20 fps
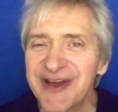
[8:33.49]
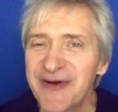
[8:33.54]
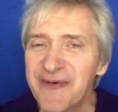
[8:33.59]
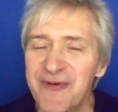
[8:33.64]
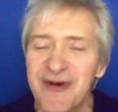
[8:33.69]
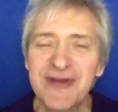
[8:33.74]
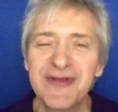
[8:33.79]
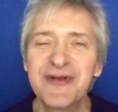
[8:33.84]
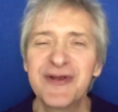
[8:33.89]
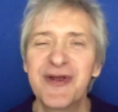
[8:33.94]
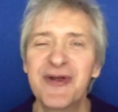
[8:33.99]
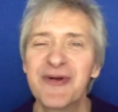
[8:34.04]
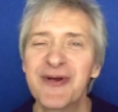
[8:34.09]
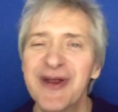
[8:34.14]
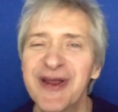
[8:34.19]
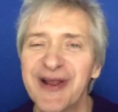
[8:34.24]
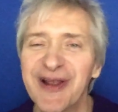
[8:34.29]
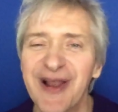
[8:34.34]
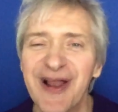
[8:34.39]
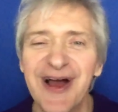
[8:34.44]
Whether you're
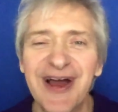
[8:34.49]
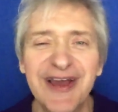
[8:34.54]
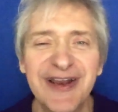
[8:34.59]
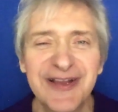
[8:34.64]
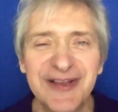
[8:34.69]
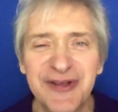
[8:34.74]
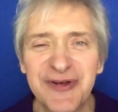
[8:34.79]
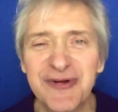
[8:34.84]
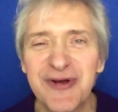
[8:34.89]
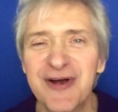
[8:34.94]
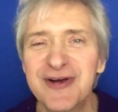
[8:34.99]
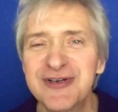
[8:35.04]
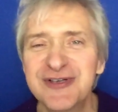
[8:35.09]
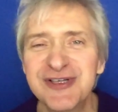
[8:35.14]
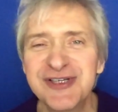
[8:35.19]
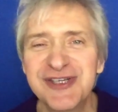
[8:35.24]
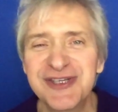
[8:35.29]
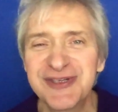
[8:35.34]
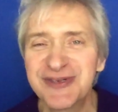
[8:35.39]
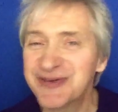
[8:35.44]
in line at the grocery
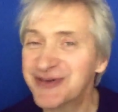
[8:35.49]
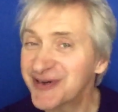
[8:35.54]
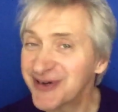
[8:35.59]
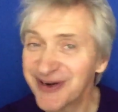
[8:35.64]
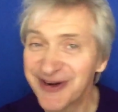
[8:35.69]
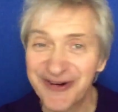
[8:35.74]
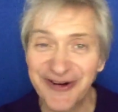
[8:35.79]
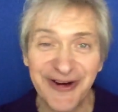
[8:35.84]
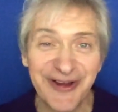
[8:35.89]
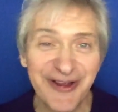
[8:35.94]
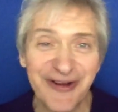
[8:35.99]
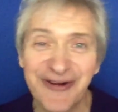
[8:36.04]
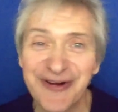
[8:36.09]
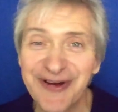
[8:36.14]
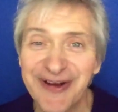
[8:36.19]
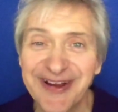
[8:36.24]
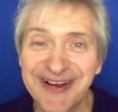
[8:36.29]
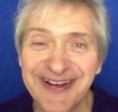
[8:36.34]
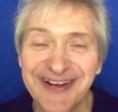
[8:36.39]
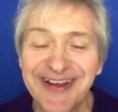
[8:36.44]
store or you're
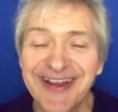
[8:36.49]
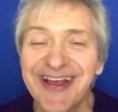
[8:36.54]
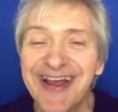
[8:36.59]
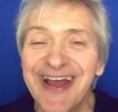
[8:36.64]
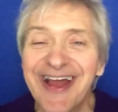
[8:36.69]
in,